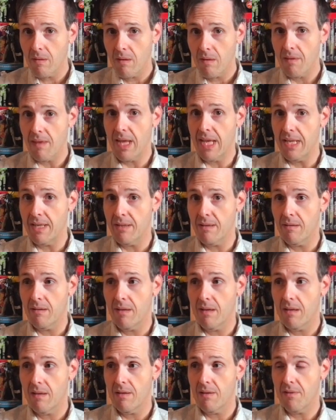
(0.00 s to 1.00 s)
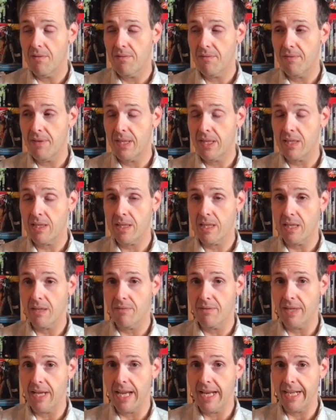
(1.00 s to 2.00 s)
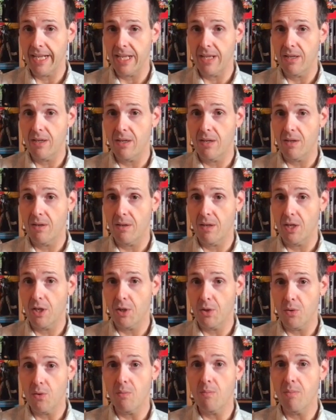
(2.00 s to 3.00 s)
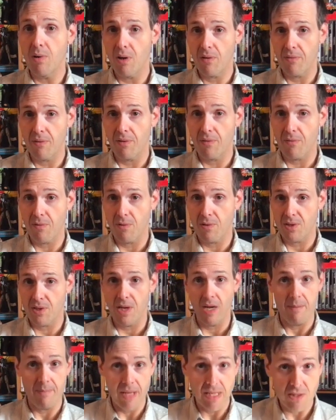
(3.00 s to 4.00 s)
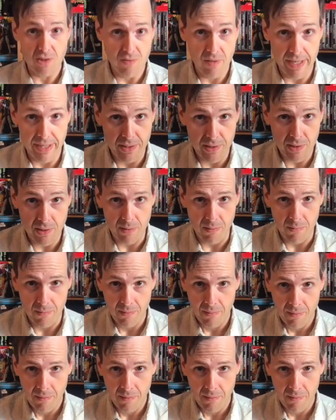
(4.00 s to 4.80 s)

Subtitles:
than the feeling of getting a new book for the first time. That's great too.